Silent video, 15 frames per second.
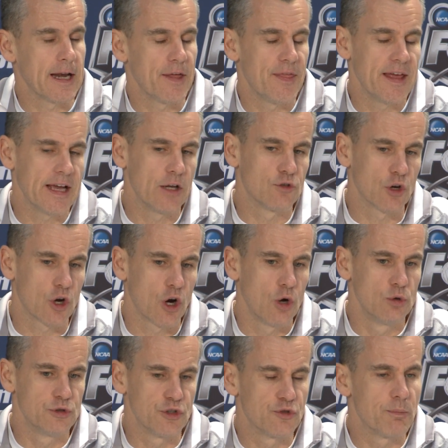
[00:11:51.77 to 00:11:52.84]
And I think as a
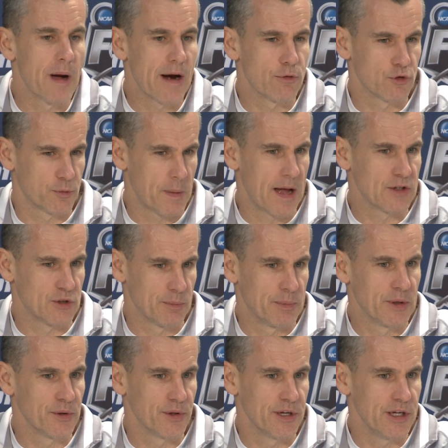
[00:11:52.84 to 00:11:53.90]
coach, it's my
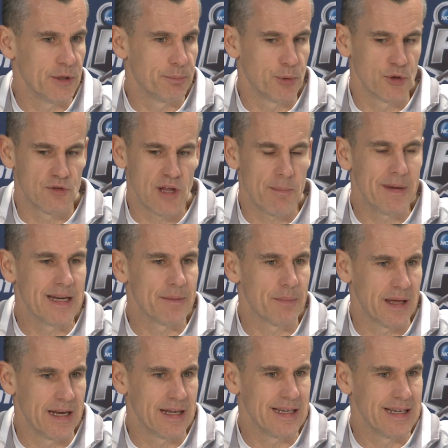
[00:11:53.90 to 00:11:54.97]
responsibility to put them in a,
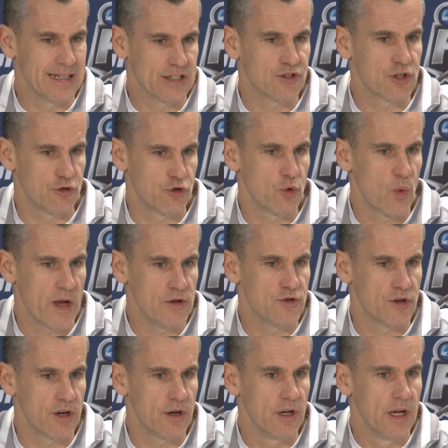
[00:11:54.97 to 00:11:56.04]
in a, in a
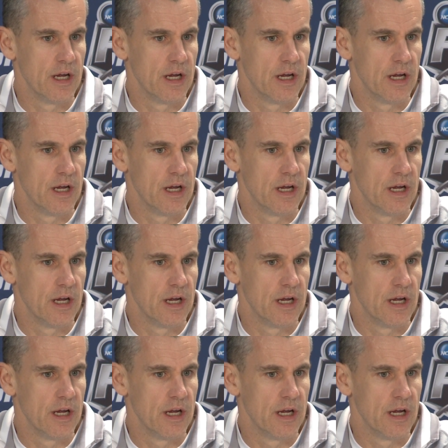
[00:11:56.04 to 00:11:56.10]
situation